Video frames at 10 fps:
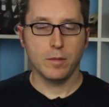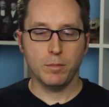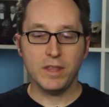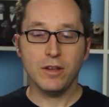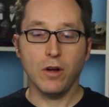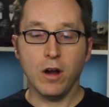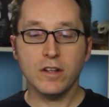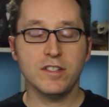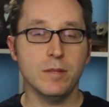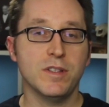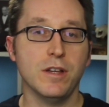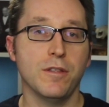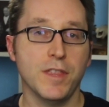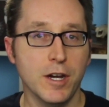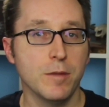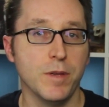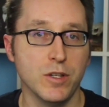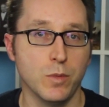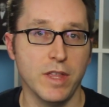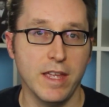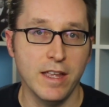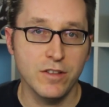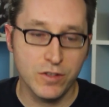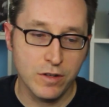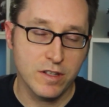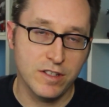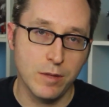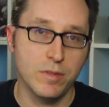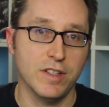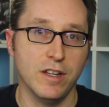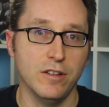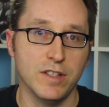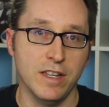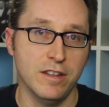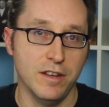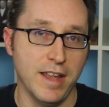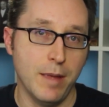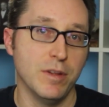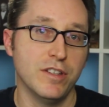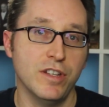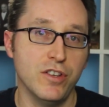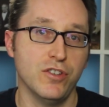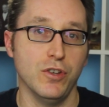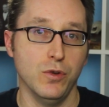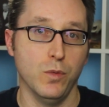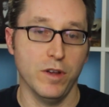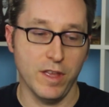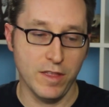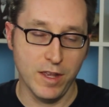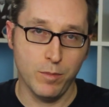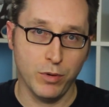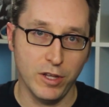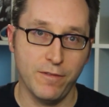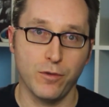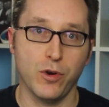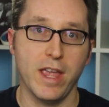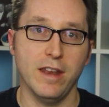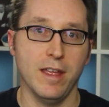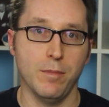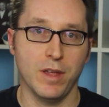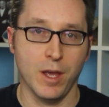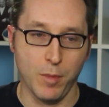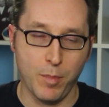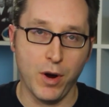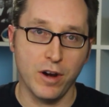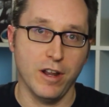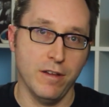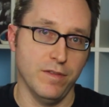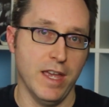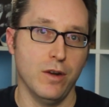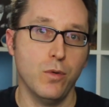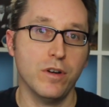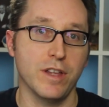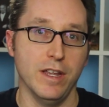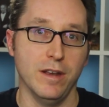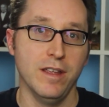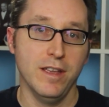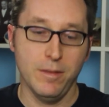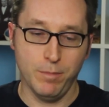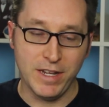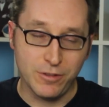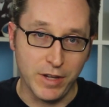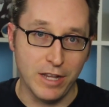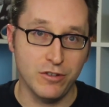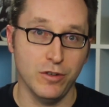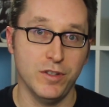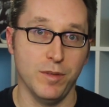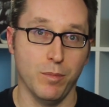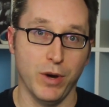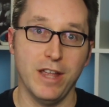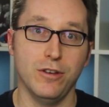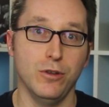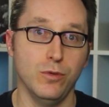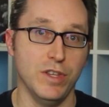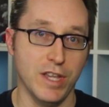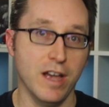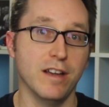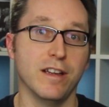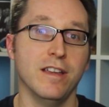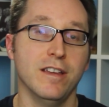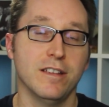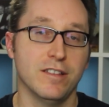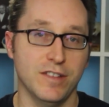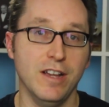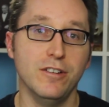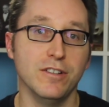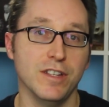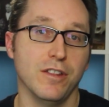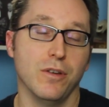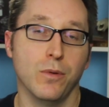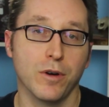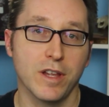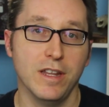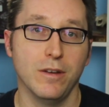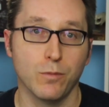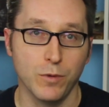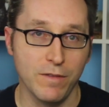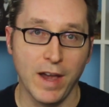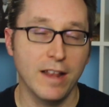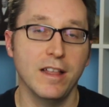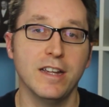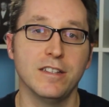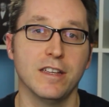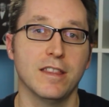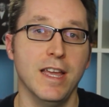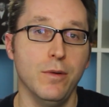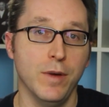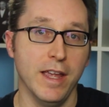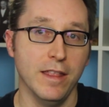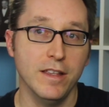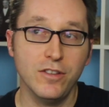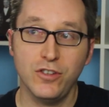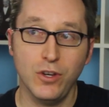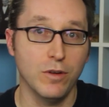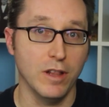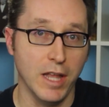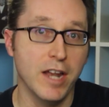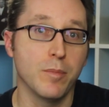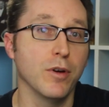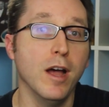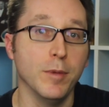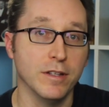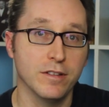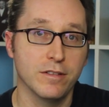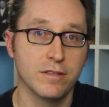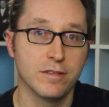But there are stem cell therapies where they insert stem cells into damaged tissue where they then proliferate and become a part of that organ, basically introducing brand new young cells into the organ and revitalizing it that way, and this has shown a lot of promise.